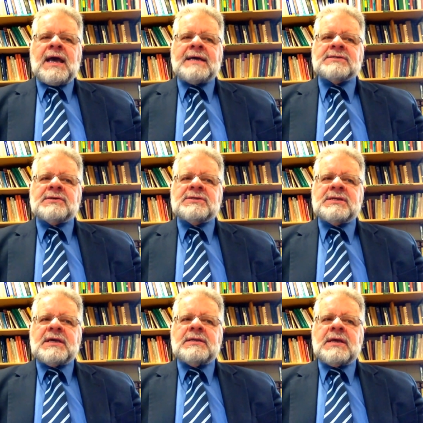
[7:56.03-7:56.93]
As I
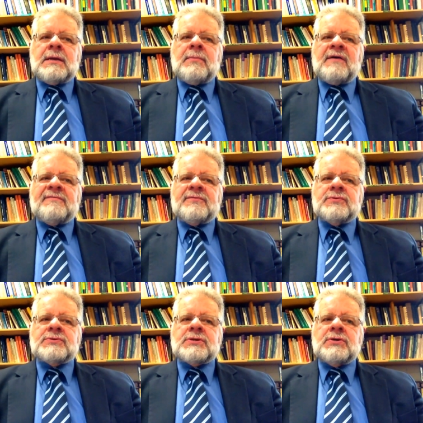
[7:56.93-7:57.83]
said in my
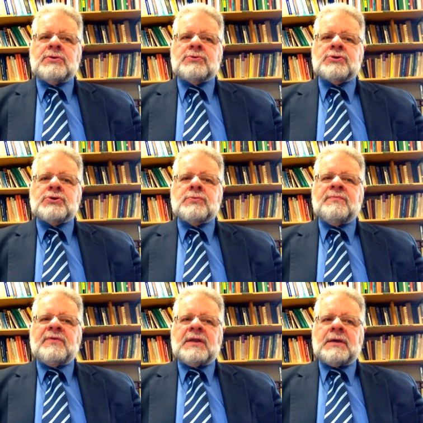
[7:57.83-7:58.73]
first YouTube
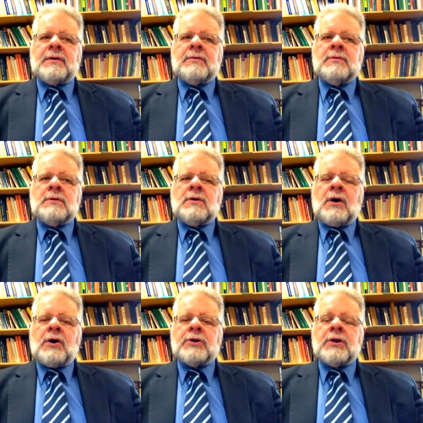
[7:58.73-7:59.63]
video
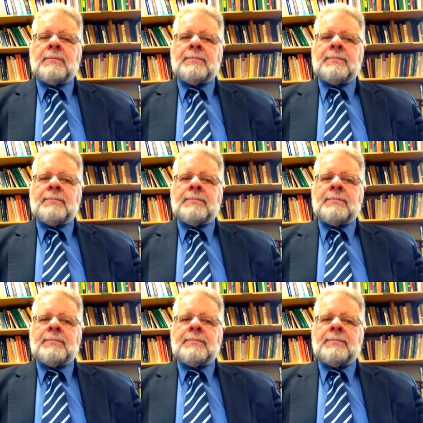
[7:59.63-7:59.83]
on